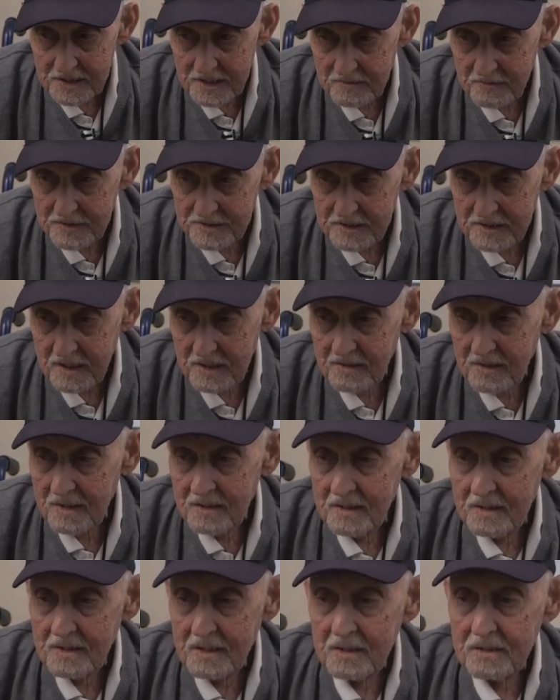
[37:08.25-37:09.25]
it was uh,
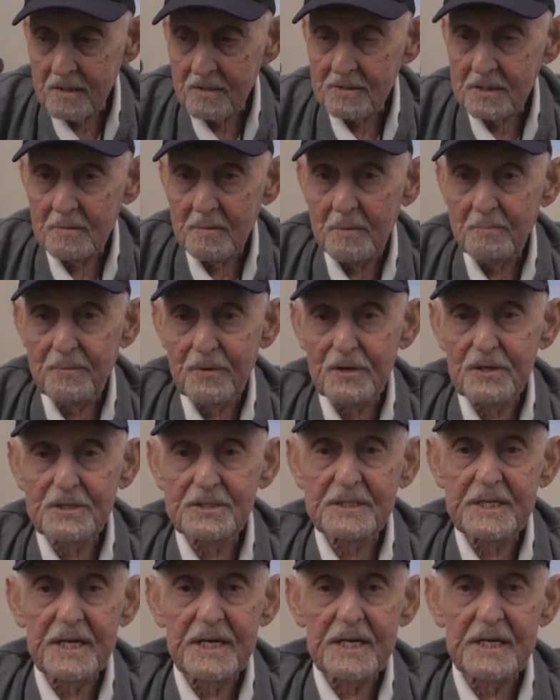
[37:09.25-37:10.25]
uh close to my
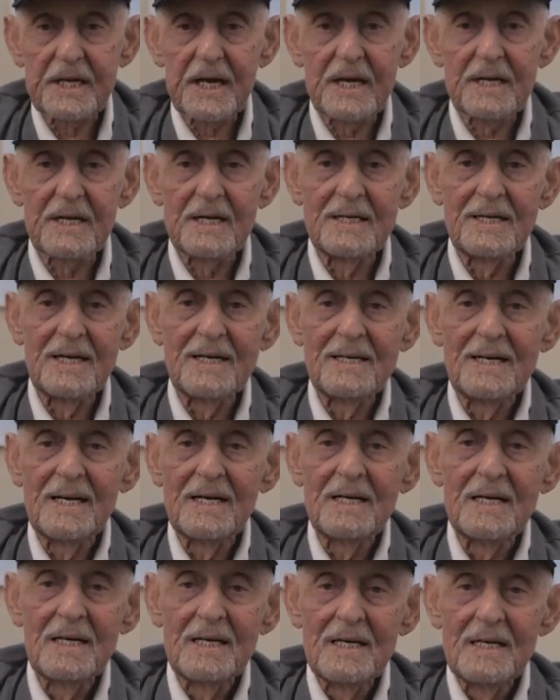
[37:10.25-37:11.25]
birthday again
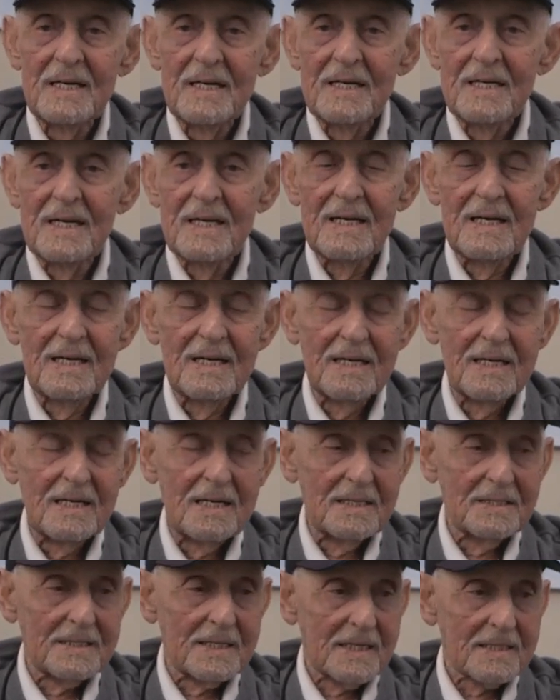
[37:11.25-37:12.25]

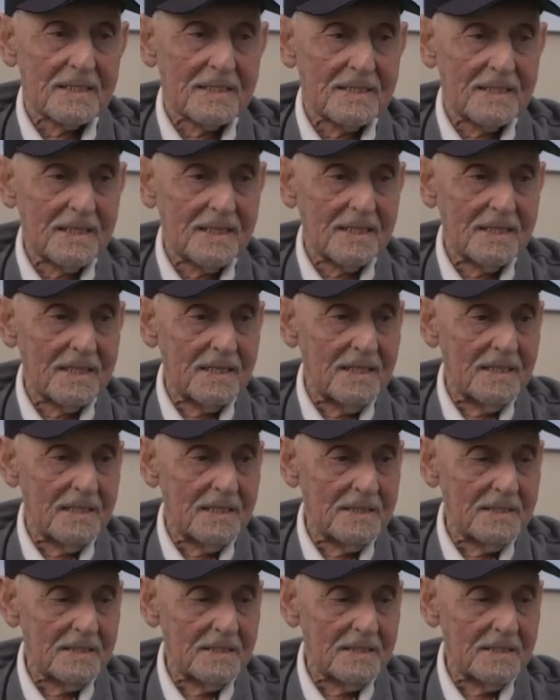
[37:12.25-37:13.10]
uh, that uh,